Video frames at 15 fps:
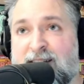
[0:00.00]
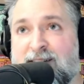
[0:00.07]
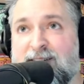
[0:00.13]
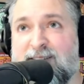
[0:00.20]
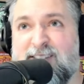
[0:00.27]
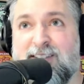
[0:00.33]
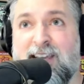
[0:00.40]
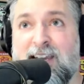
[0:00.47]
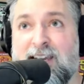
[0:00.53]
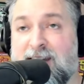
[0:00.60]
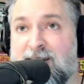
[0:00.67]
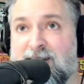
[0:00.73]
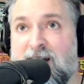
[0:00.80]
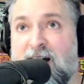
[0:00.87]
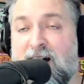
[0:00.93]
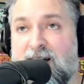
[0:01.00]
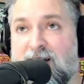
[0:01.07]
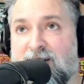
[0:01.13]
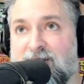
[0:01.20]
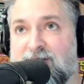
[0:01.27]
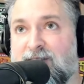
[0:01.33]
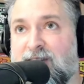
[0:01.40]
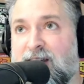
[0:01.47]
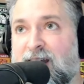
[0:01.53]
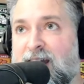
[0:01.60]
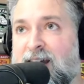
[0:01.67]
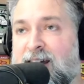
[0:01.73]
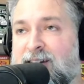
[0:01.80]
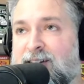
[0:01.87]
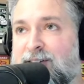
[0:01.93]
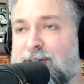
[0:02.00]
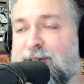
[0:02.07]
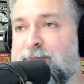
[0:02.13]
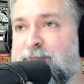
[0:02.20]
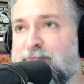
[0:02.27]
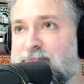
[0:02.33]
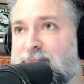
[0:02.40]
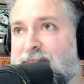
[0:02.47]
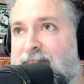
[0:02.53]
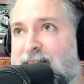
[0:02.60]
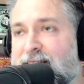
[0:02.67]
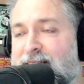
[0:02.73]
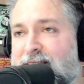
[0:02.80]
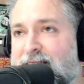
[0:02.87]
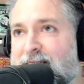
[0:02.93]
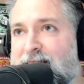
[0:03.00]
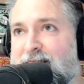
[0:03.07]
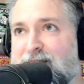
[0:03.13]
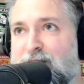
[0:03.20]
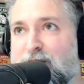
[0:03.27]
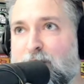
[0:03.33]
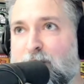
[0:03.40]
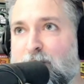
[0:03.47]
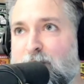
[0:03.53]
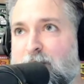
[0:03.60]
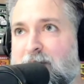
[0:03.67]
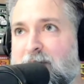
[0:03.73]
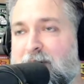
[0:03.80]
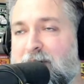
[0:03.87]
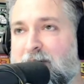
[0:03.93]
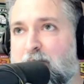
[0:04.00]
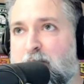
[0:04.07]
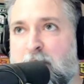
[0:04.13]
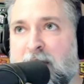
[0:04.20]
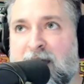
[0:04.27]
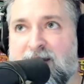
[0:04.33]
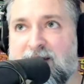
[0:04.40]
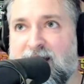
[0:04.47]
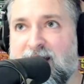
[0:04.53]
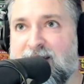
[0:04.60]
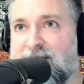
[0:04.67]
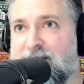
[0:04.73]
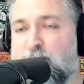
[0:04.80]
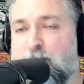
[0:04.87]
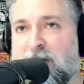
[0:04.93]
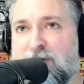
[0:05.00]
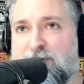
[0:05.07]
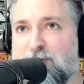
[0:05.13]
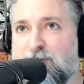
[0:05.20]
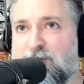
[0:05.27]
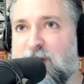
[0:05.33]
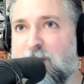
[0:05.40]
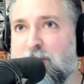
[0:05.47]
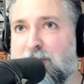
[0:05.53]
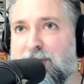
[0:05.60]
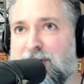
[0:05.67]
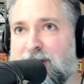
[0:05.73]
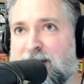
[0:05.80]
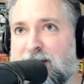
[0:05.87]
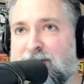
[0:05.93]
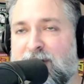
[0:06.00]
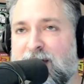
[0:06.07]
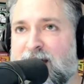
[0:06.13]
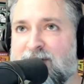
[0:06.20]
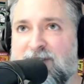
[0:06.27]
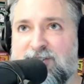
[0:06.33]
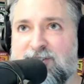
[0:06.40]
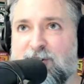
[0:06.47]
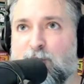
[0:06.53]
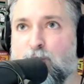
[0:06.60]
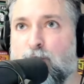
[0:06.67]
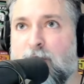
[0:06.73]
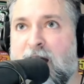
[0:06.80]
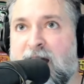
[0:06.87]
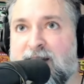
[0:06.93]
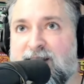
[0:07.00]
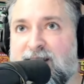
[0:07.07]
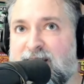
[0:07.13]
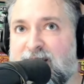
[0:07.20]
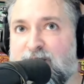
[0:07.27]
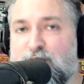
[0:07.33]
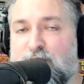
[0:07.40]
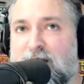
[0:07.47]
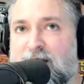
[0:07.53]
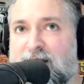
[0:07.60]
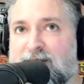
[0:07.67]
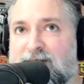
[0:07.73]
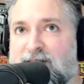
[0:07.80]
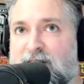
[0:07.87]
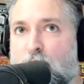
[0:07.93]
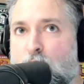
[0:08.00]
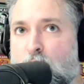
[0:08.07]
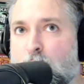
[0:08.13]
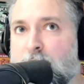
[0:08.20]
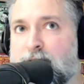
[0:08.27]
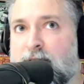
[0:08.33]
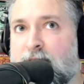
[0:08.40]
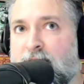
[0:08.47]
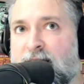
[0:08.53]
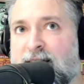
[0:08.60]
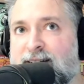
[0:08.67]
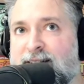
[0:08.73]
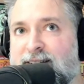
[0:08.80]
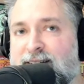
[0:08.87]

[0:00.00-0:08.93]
skinny ties. They had, you know, Band-Aid dispensers, I believe. They had these little rat keychains. They always had